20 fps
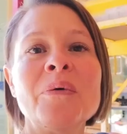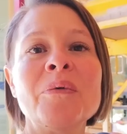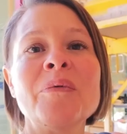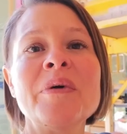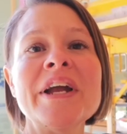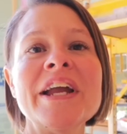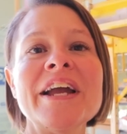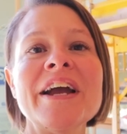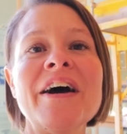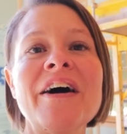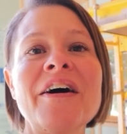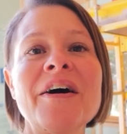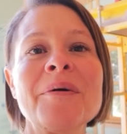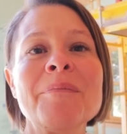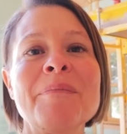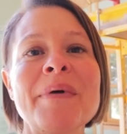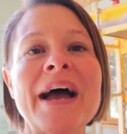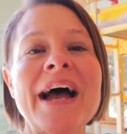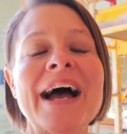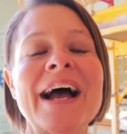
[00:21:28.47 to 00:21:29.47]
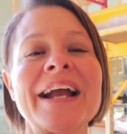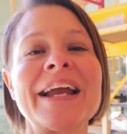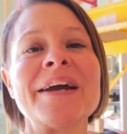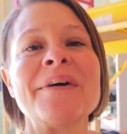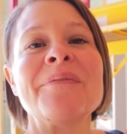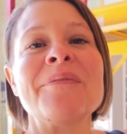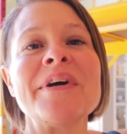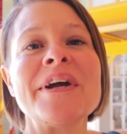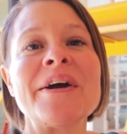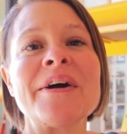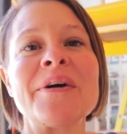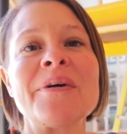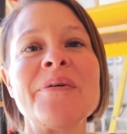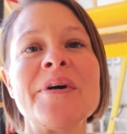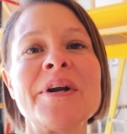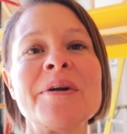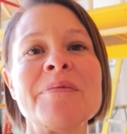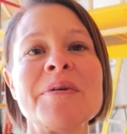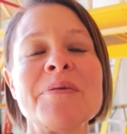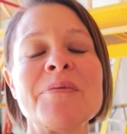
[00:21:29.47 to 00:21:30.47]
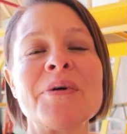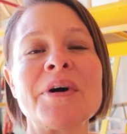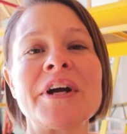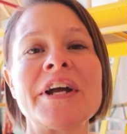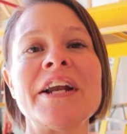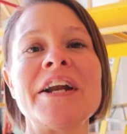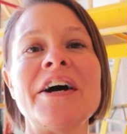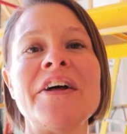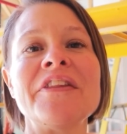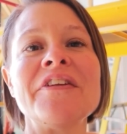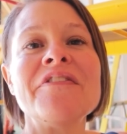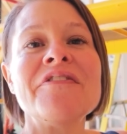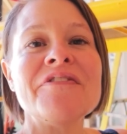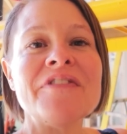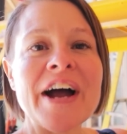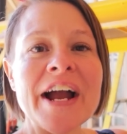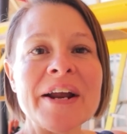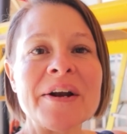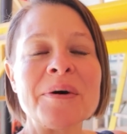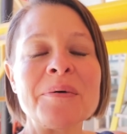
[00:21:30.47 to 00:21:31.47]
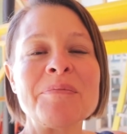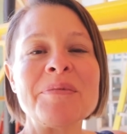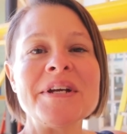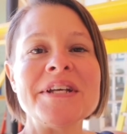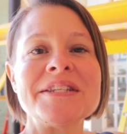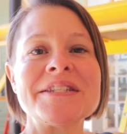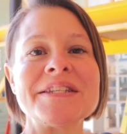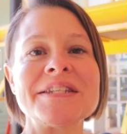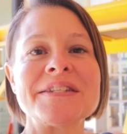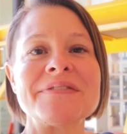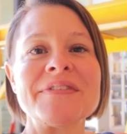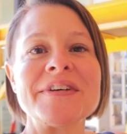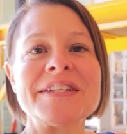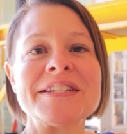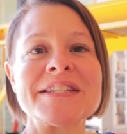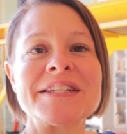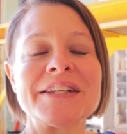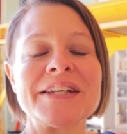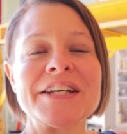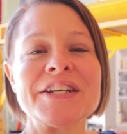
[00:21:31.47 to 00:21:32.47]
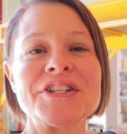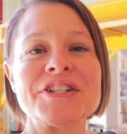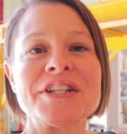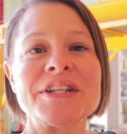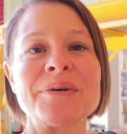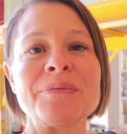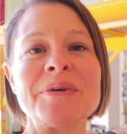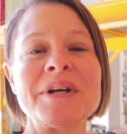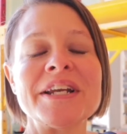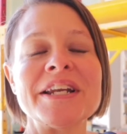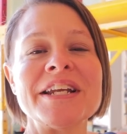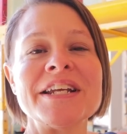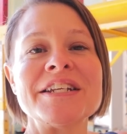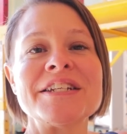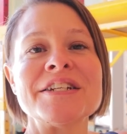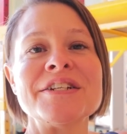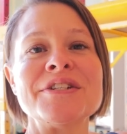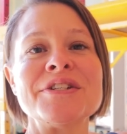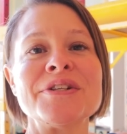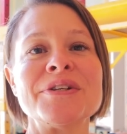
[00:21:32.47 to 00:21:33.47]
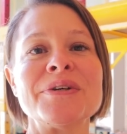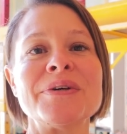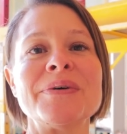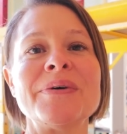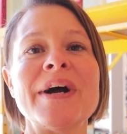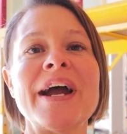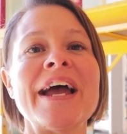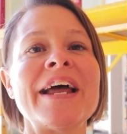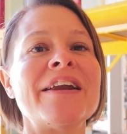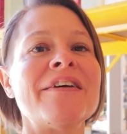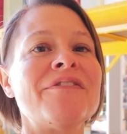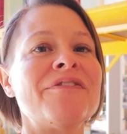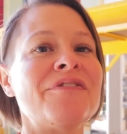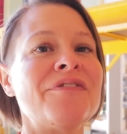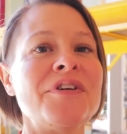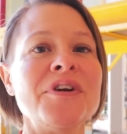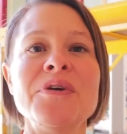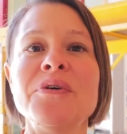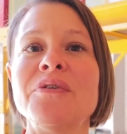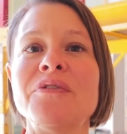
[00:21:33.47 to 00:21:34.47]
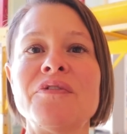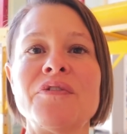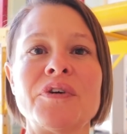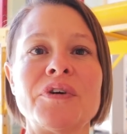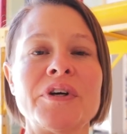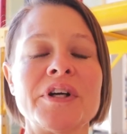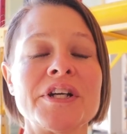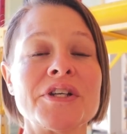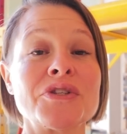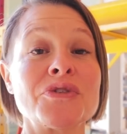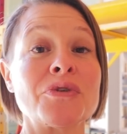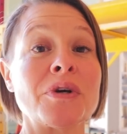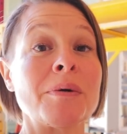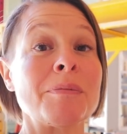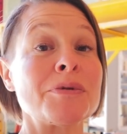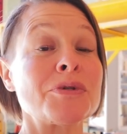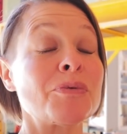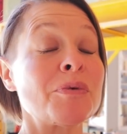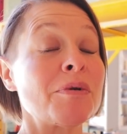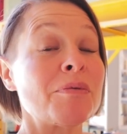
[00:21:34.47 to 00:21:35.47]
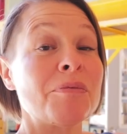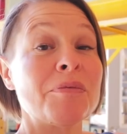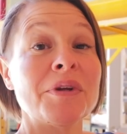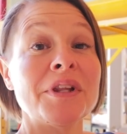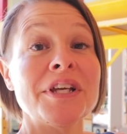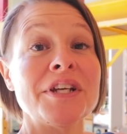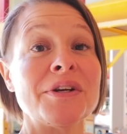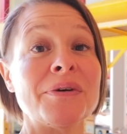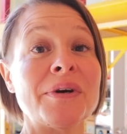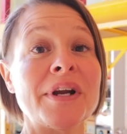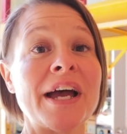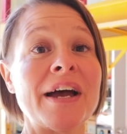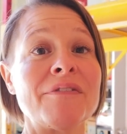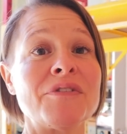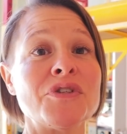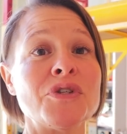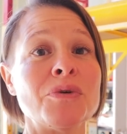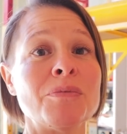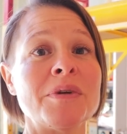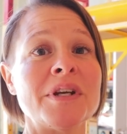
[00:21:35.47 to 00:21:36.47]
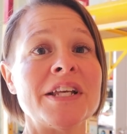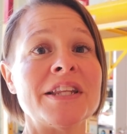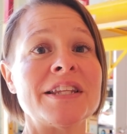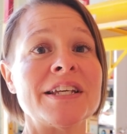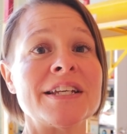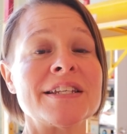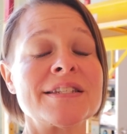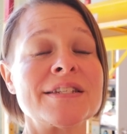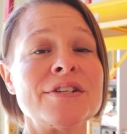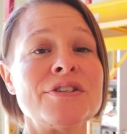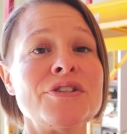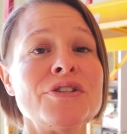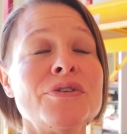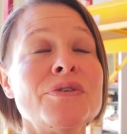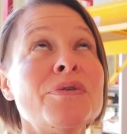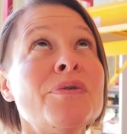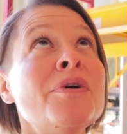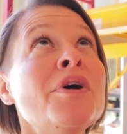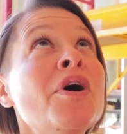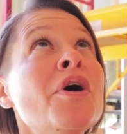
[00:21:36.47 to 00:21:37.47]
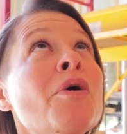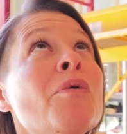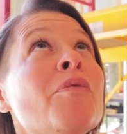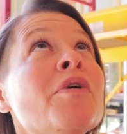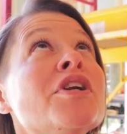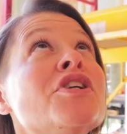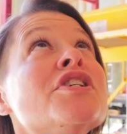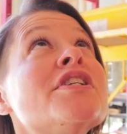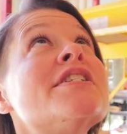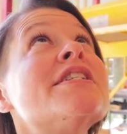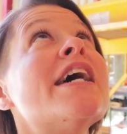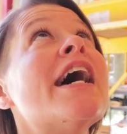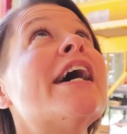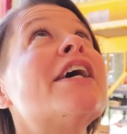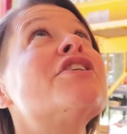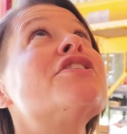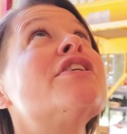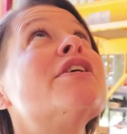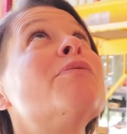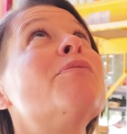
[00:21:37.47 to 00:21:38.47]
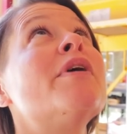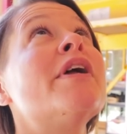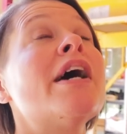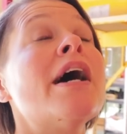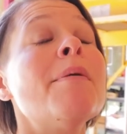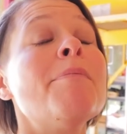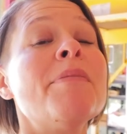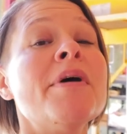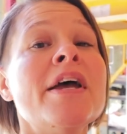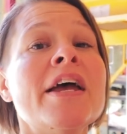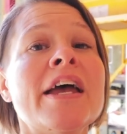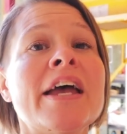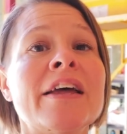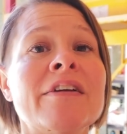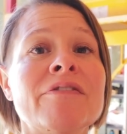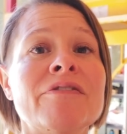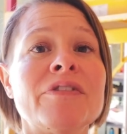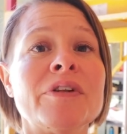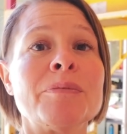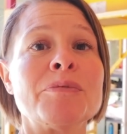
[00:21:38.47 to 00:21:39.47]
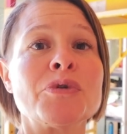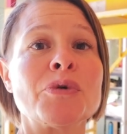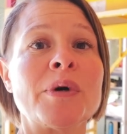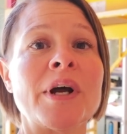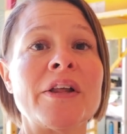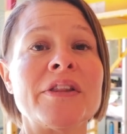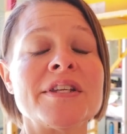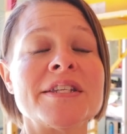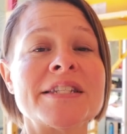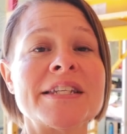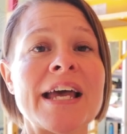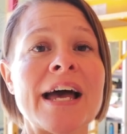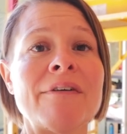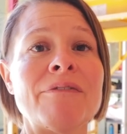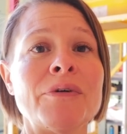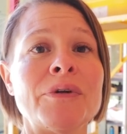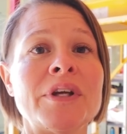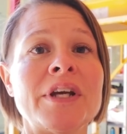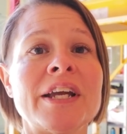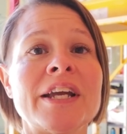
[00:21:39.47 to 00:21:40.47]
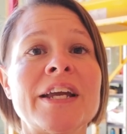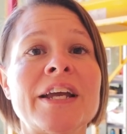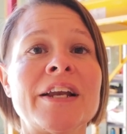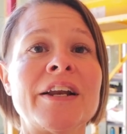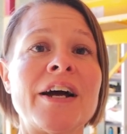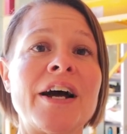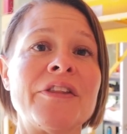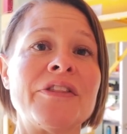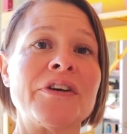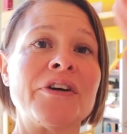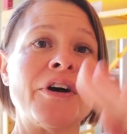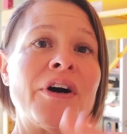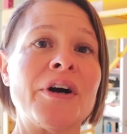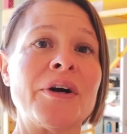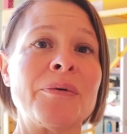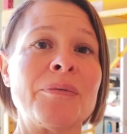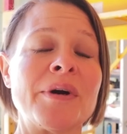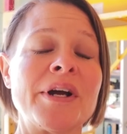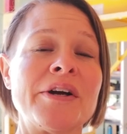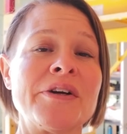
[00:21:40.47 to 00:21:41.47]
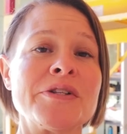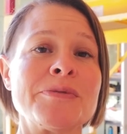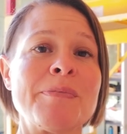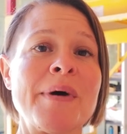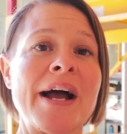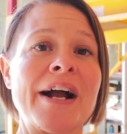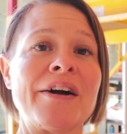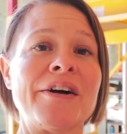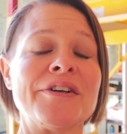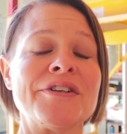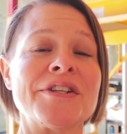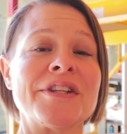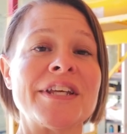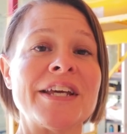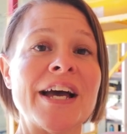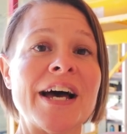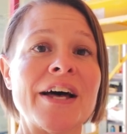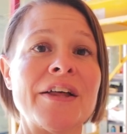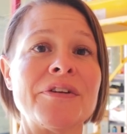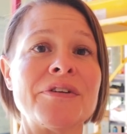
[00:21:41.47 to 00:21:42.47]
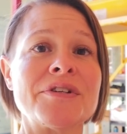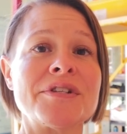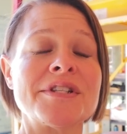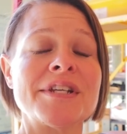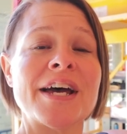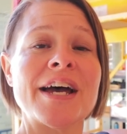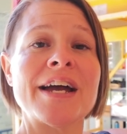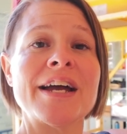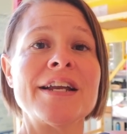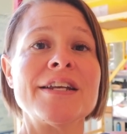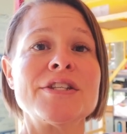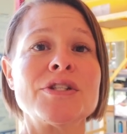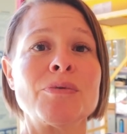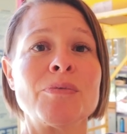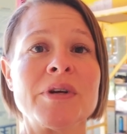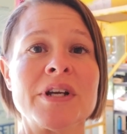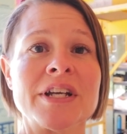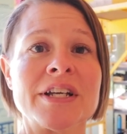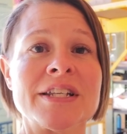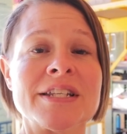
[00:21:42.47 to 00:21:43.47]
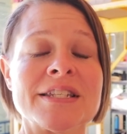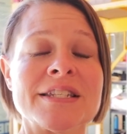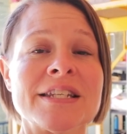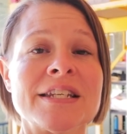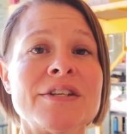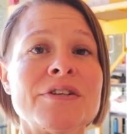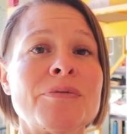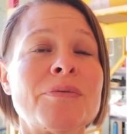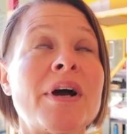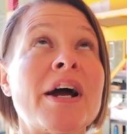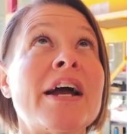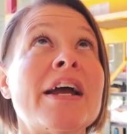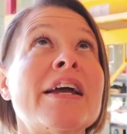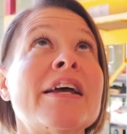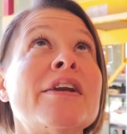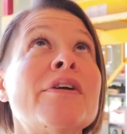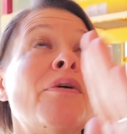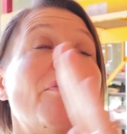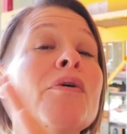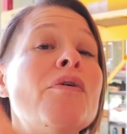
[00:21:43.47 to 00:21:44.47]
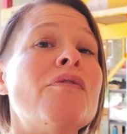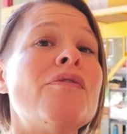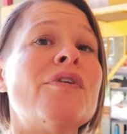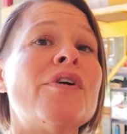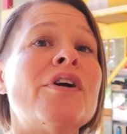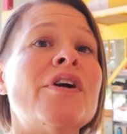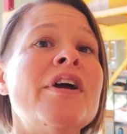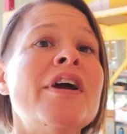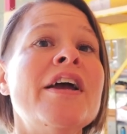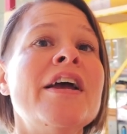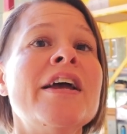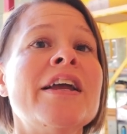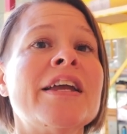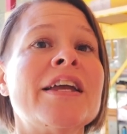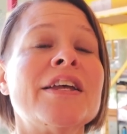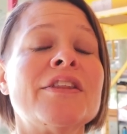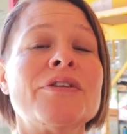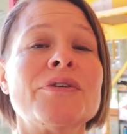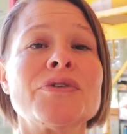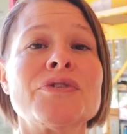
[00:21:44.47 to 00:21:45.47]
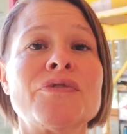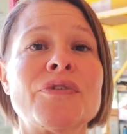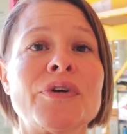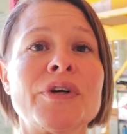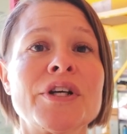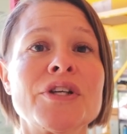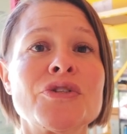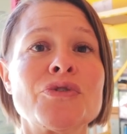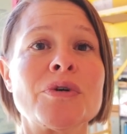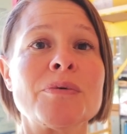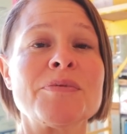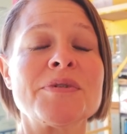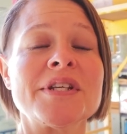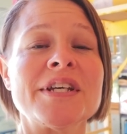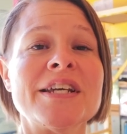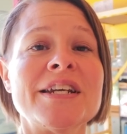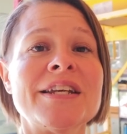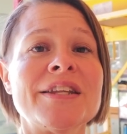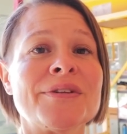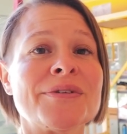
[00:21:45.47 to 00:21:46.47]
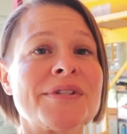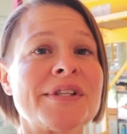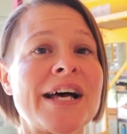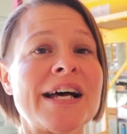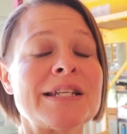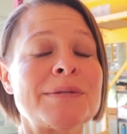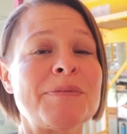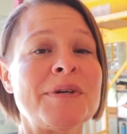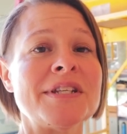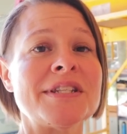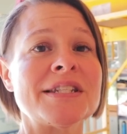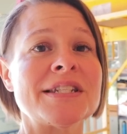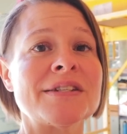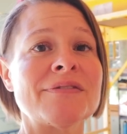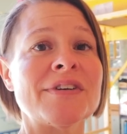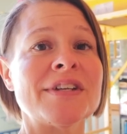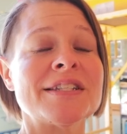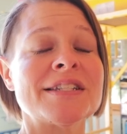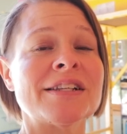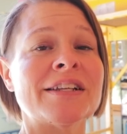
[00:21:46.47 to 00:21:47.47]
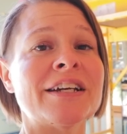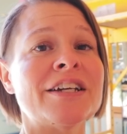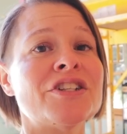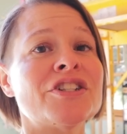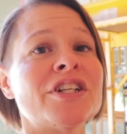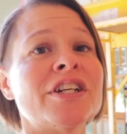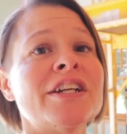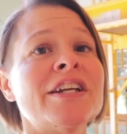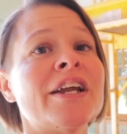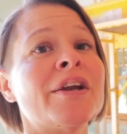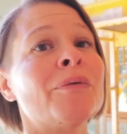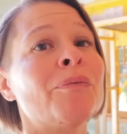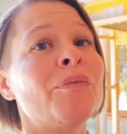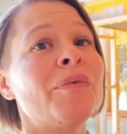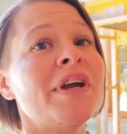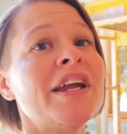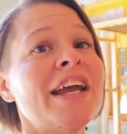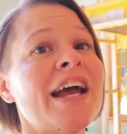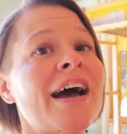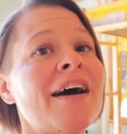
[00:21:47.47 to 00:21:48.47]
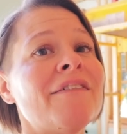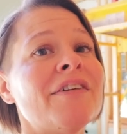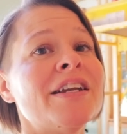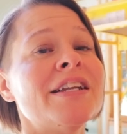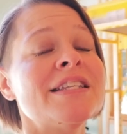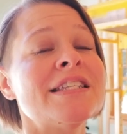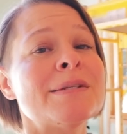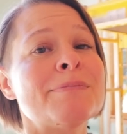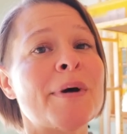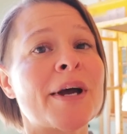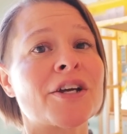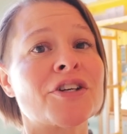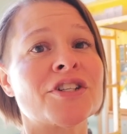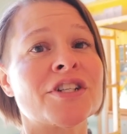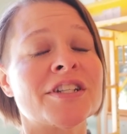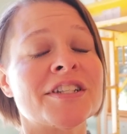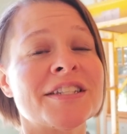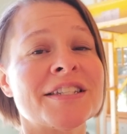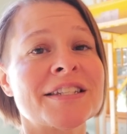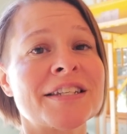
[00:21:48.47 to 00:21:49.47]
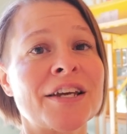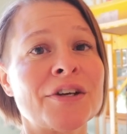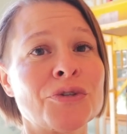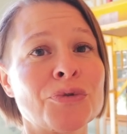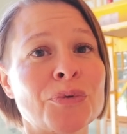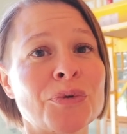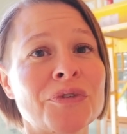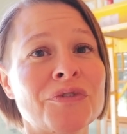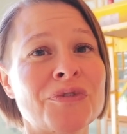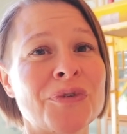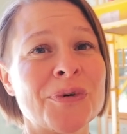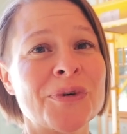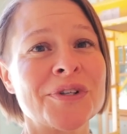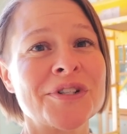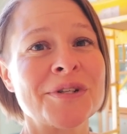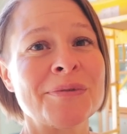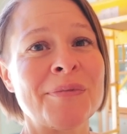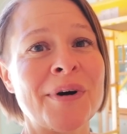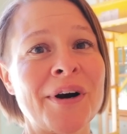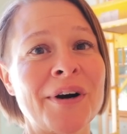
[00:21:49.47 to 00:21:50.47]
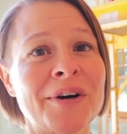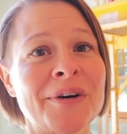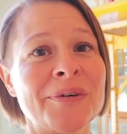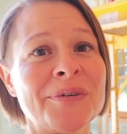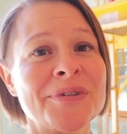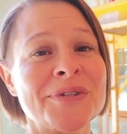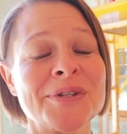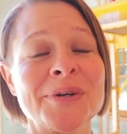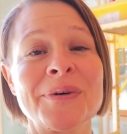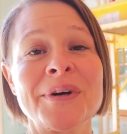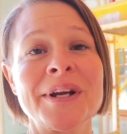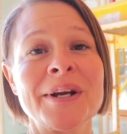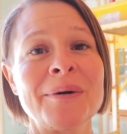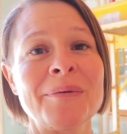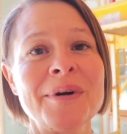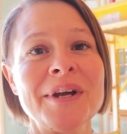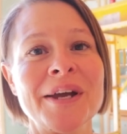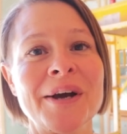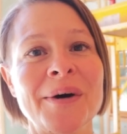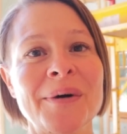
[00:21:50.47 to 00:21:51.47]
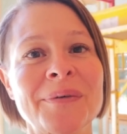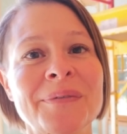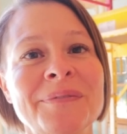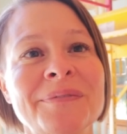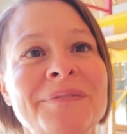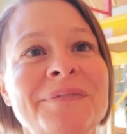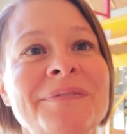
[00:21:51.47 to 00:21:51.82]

We are back and we are going to be working on the final pieces of insulation that we need to do and a few furring strips. We really don't have too many things to do. We just actually went up and flipped around the scaffolding and got the guardrails back onto the other side so we can send Ryan over, get those furring strips in and those last pieces of insulation, and we have an inspection scheduled for tomorrow. So here we go.